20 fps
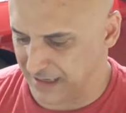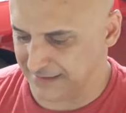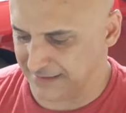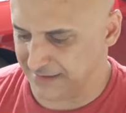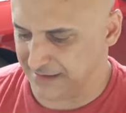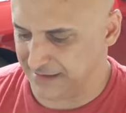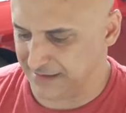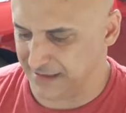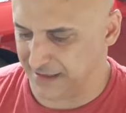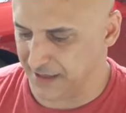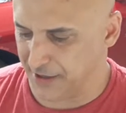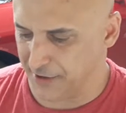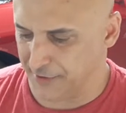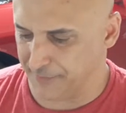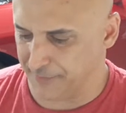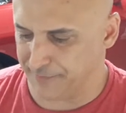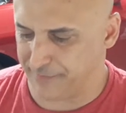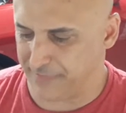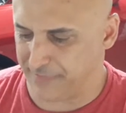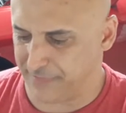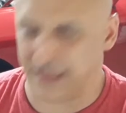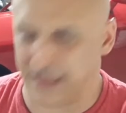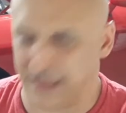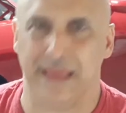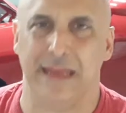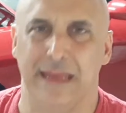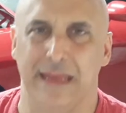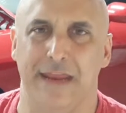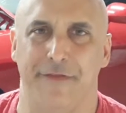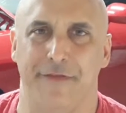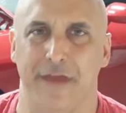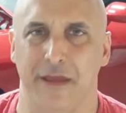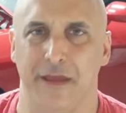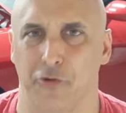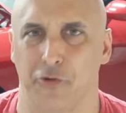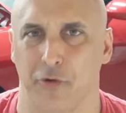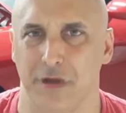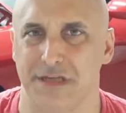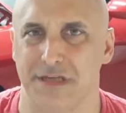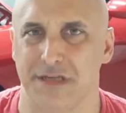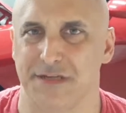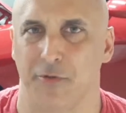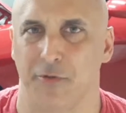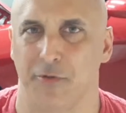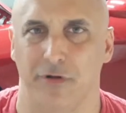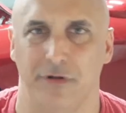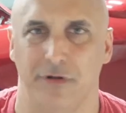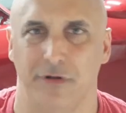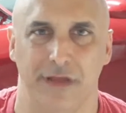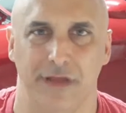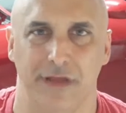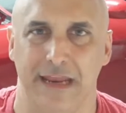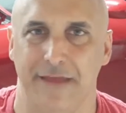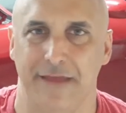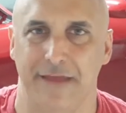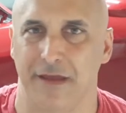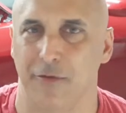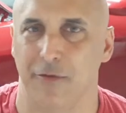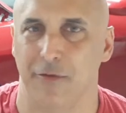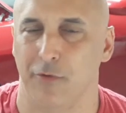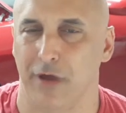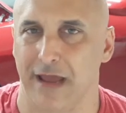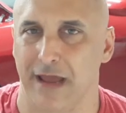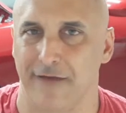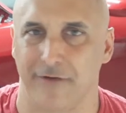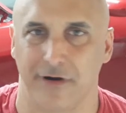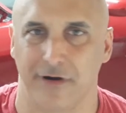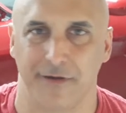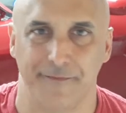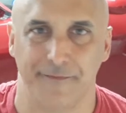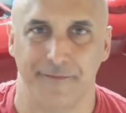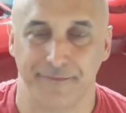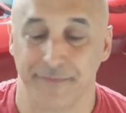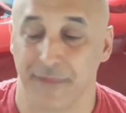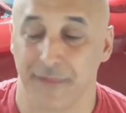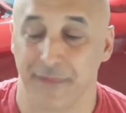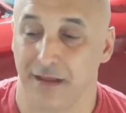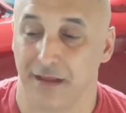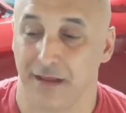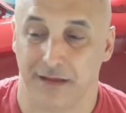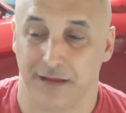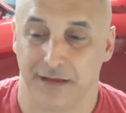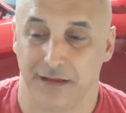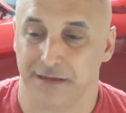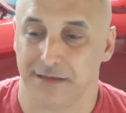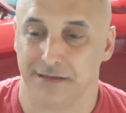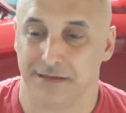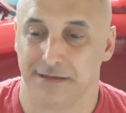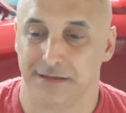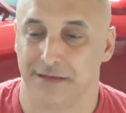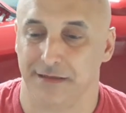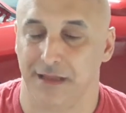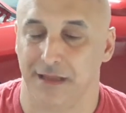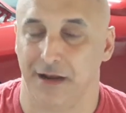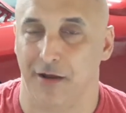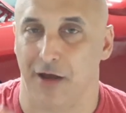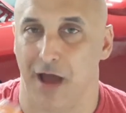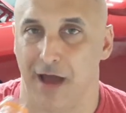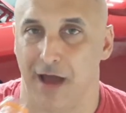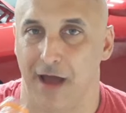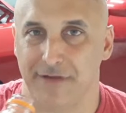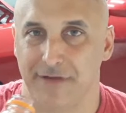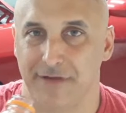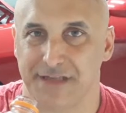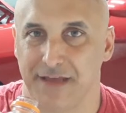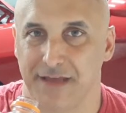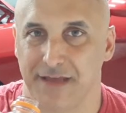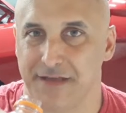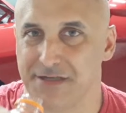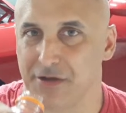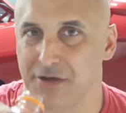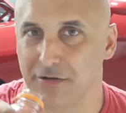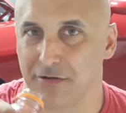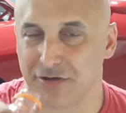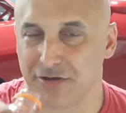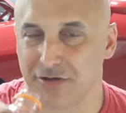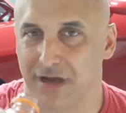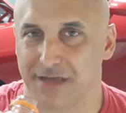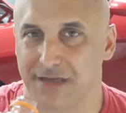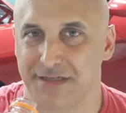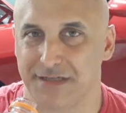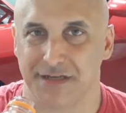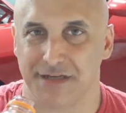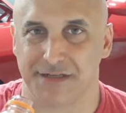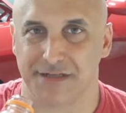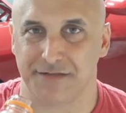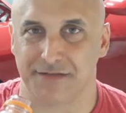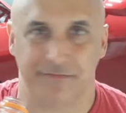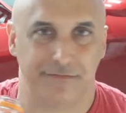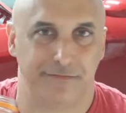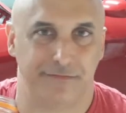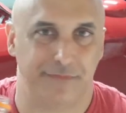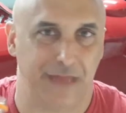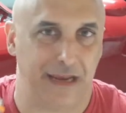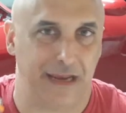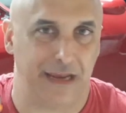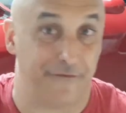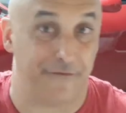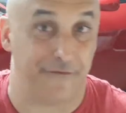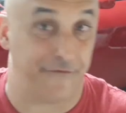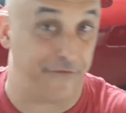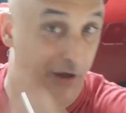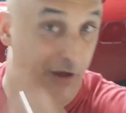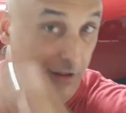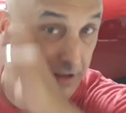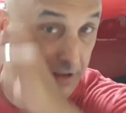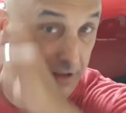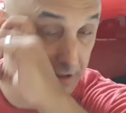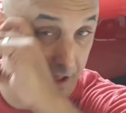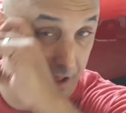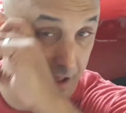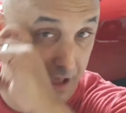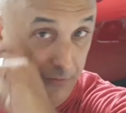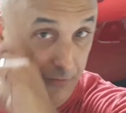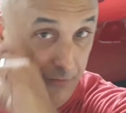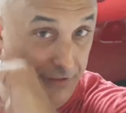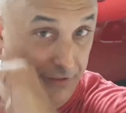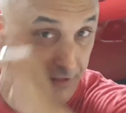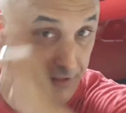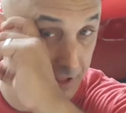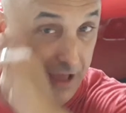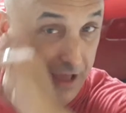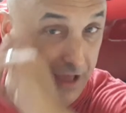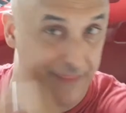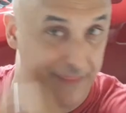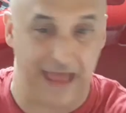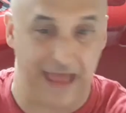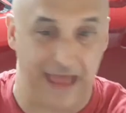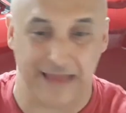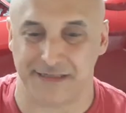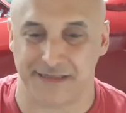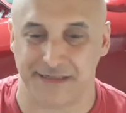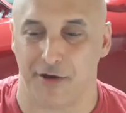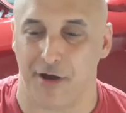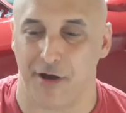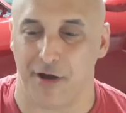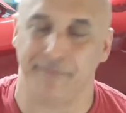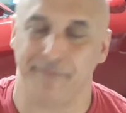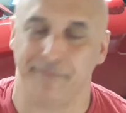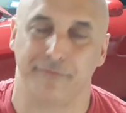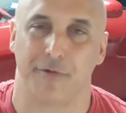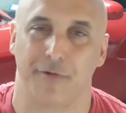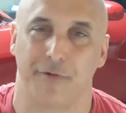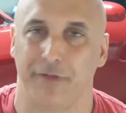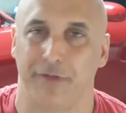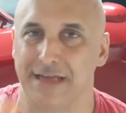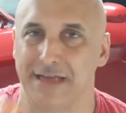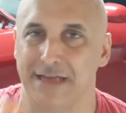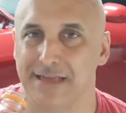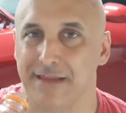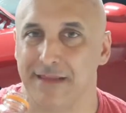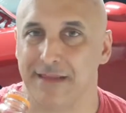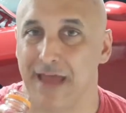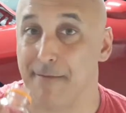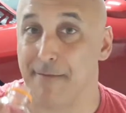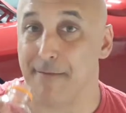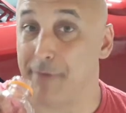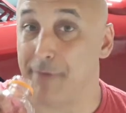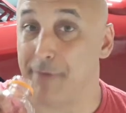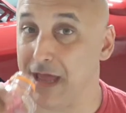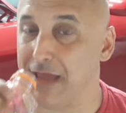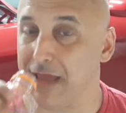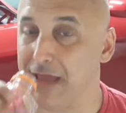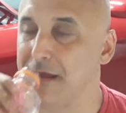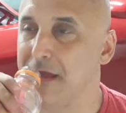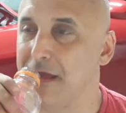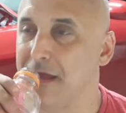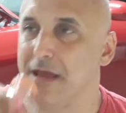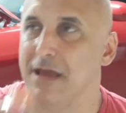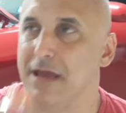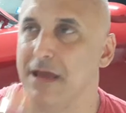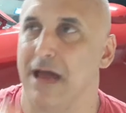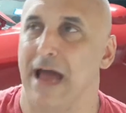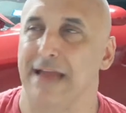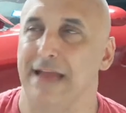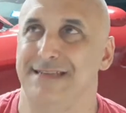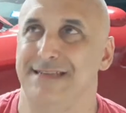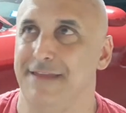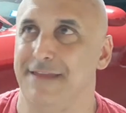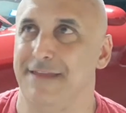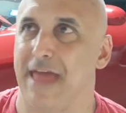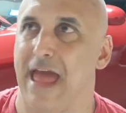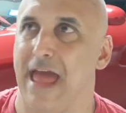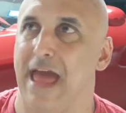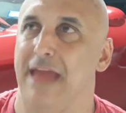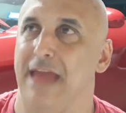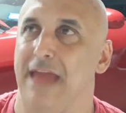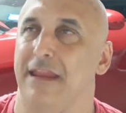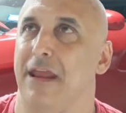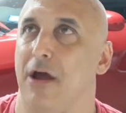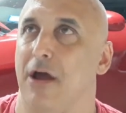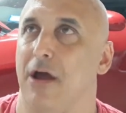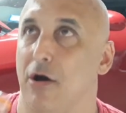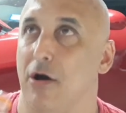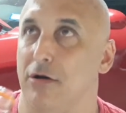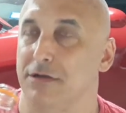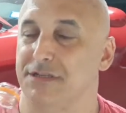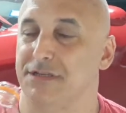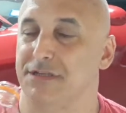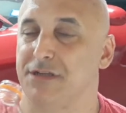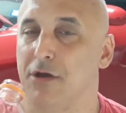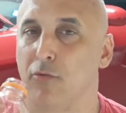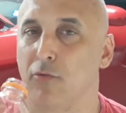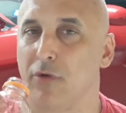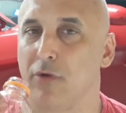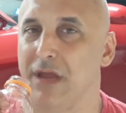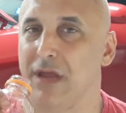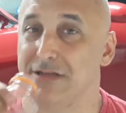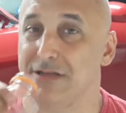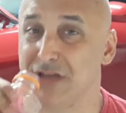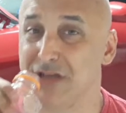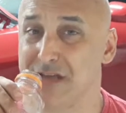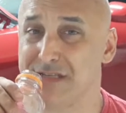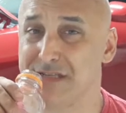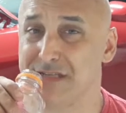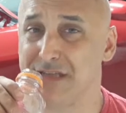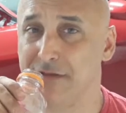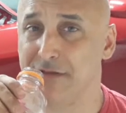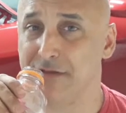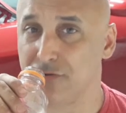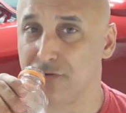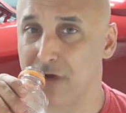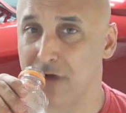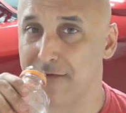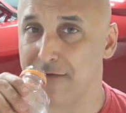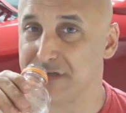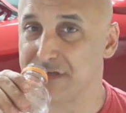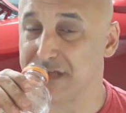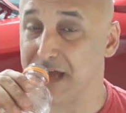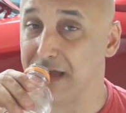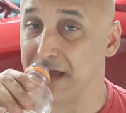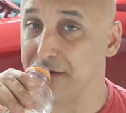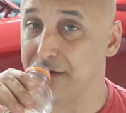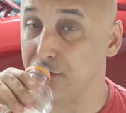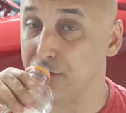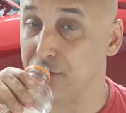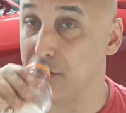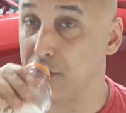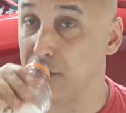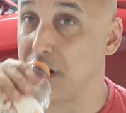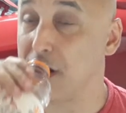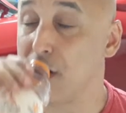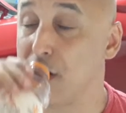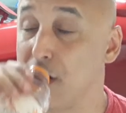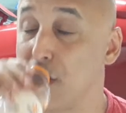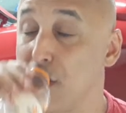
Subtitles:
you know, anything greasable, anything whatever. You know, obviously these old trucks just, they didn't fall in line with a lot of that, so I'm replacing that. But I did that, and I also readjusted the driver's side door.